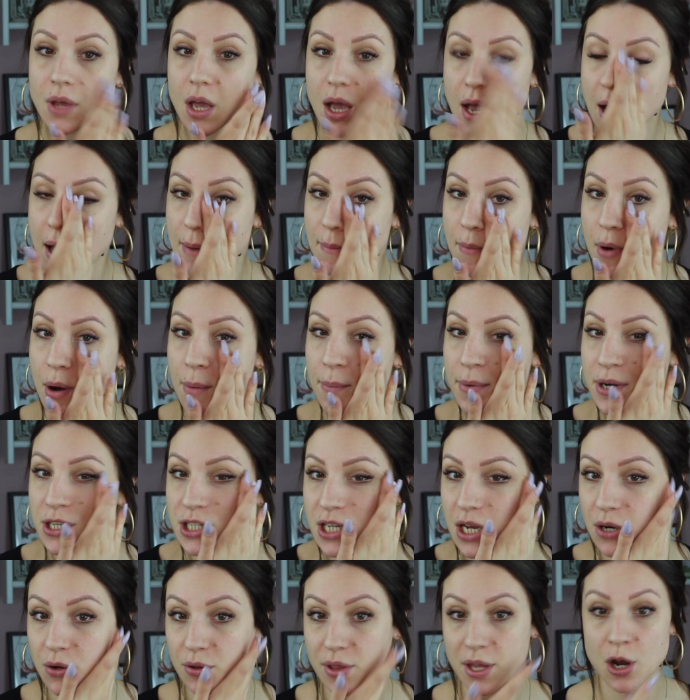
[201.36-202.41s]
on my
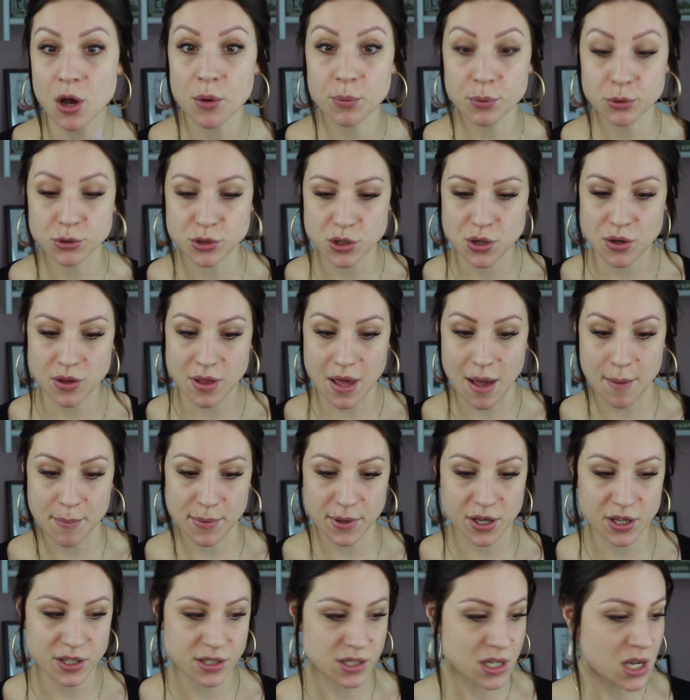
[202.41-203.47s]
channel, then I will do that,
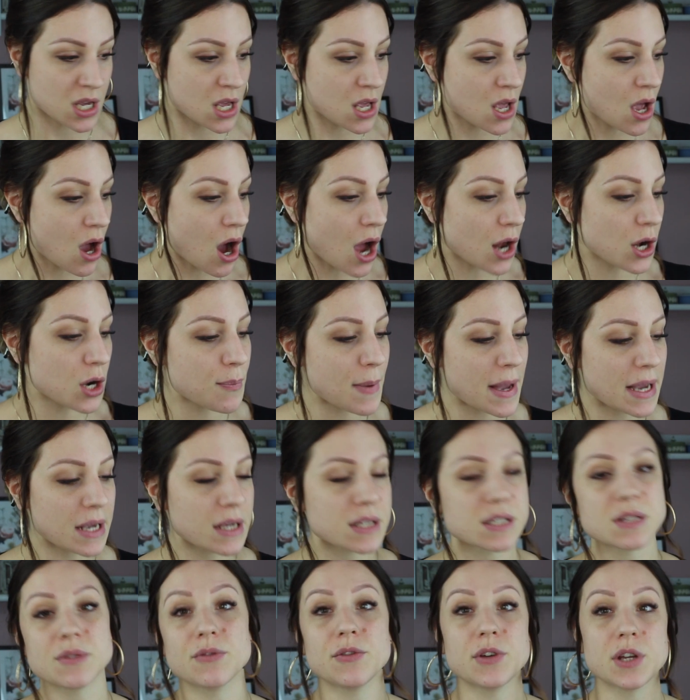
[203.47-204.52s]
because I look back
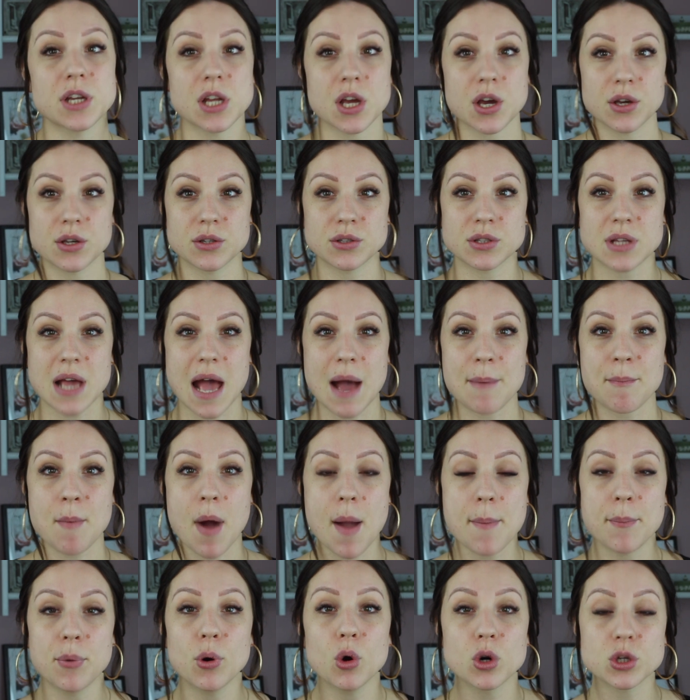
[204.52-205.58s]
at some videos and
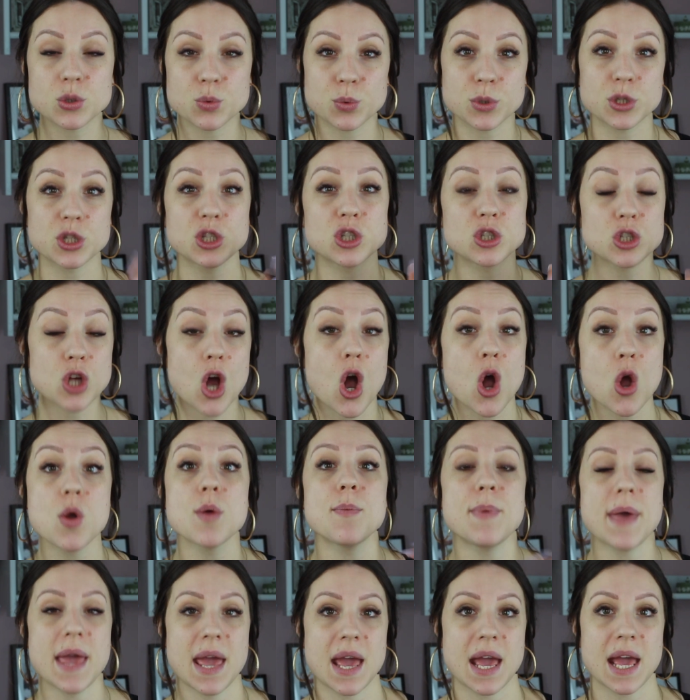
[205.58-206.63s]
my pores were so
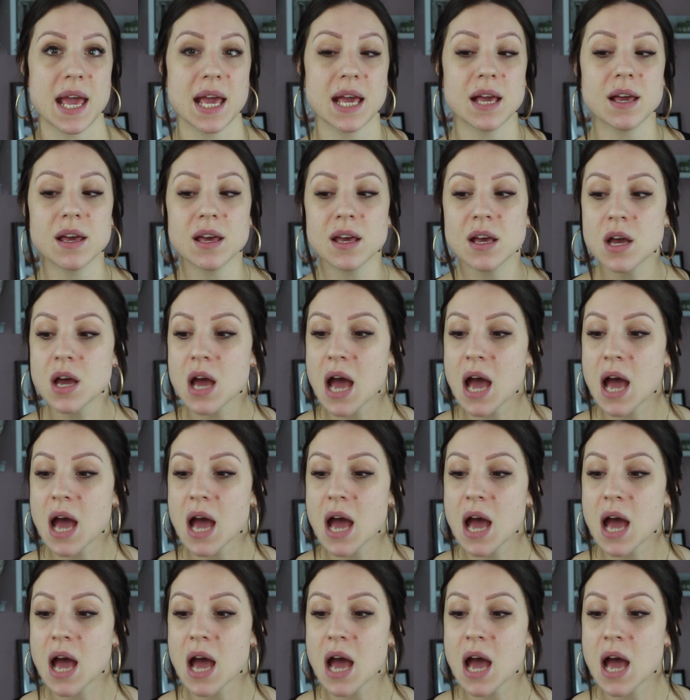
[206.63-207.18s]
big,